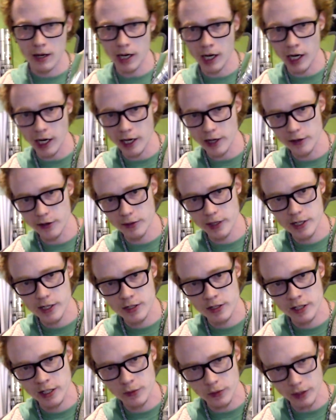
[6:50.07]
It
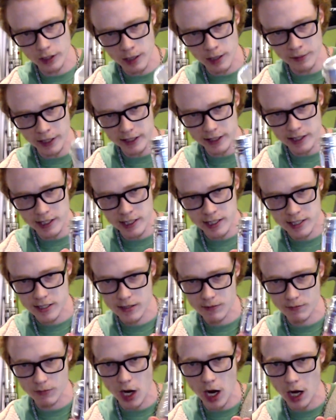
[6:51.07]
originally will come like
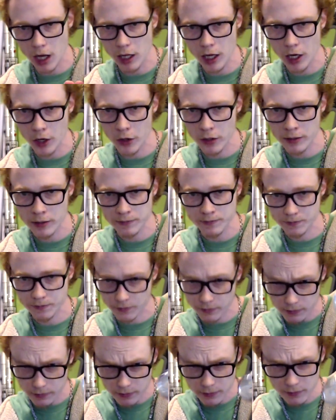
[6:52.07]
this, hollow.
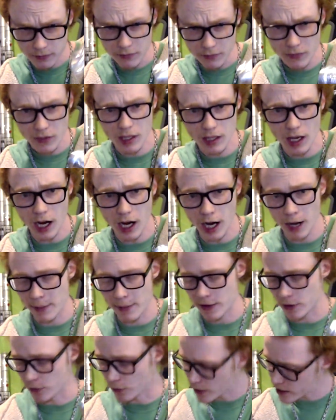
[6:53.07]

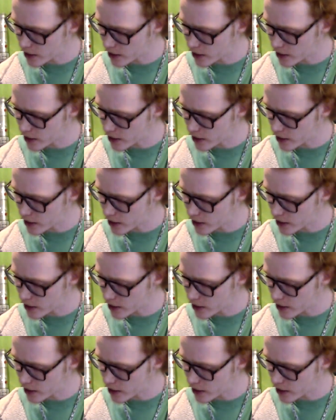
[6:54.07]
And